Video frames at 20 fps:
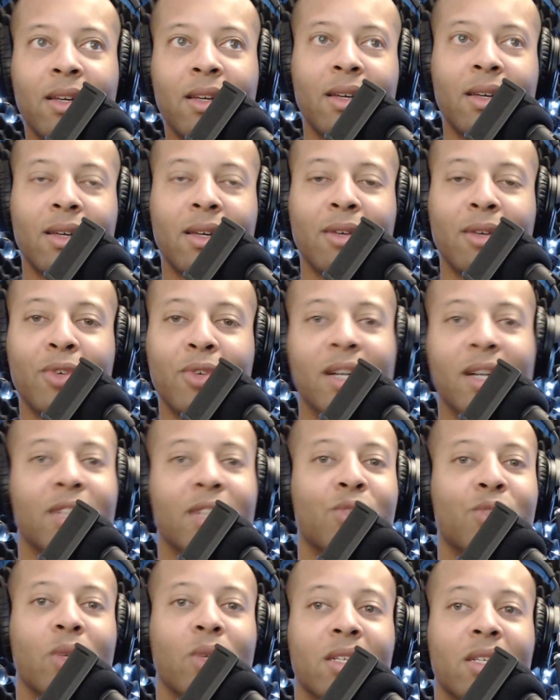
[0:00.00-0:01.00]
If you guys
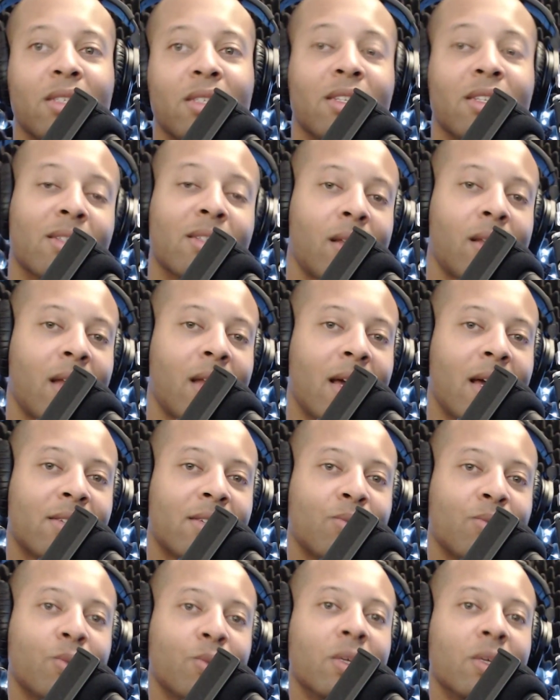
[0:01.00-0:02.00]
were listening to
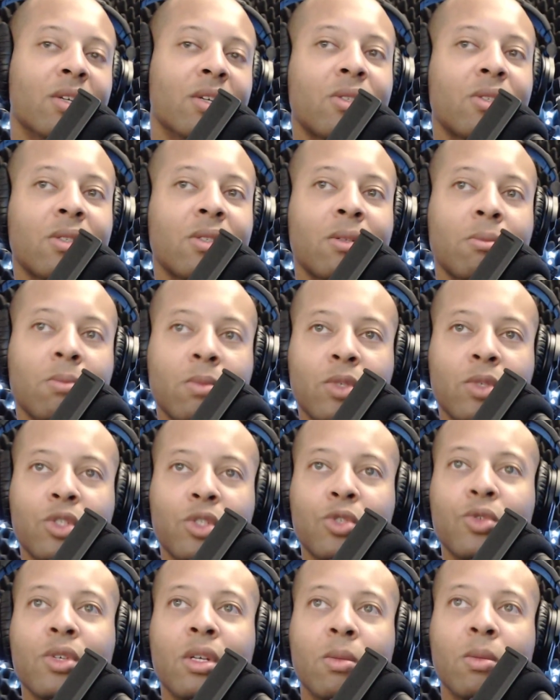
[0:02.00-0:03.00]
last week's
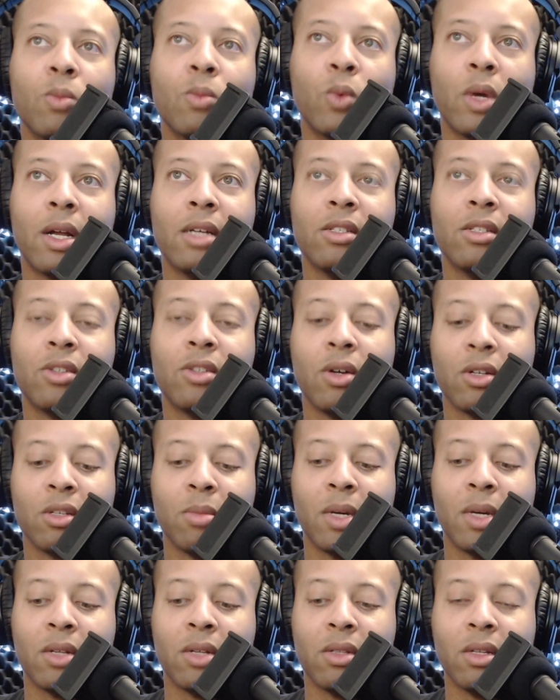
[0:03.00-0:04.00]
stream when I talked
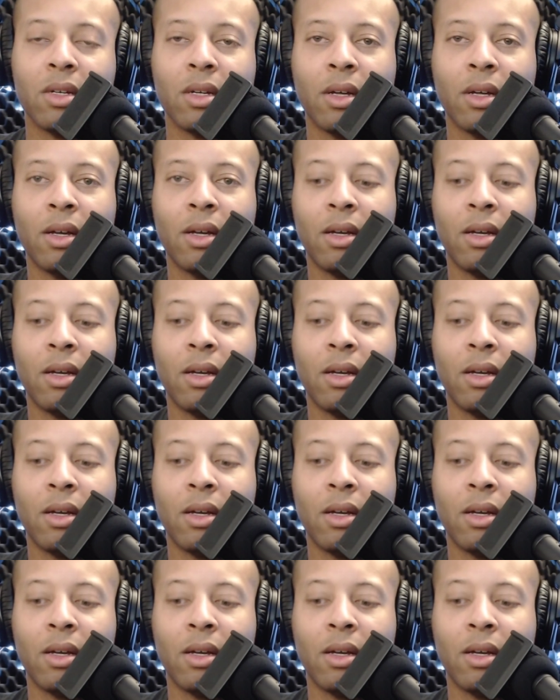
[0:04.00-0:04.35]
about the